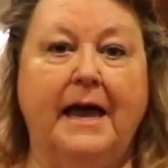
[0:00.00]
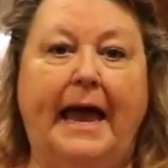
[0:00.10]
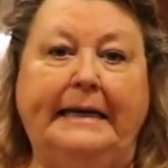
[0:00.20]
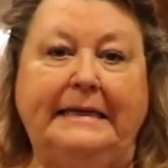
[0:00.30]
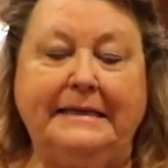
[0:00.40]

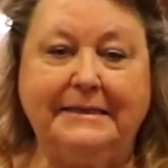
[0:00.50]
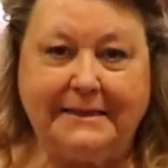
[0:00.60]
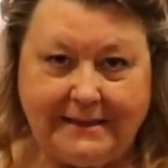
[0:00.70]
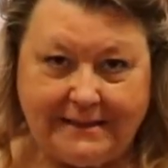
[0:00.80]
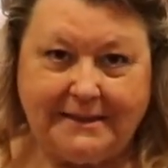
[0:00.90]
and
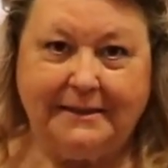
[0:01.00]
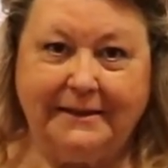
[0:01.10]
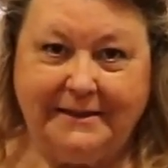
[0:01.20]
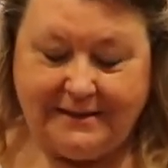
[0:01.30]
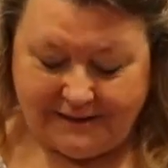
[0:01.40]

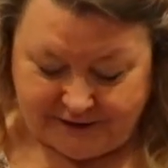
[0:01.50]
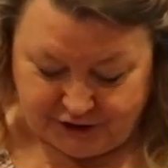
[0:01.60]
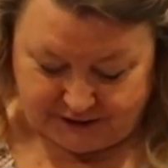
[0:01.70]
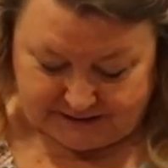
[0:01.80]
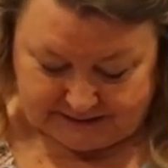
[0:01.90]
consistently
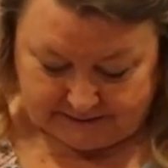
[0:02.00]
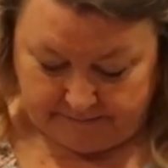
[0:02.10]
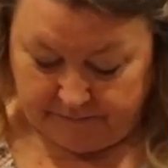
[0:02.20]
delicious.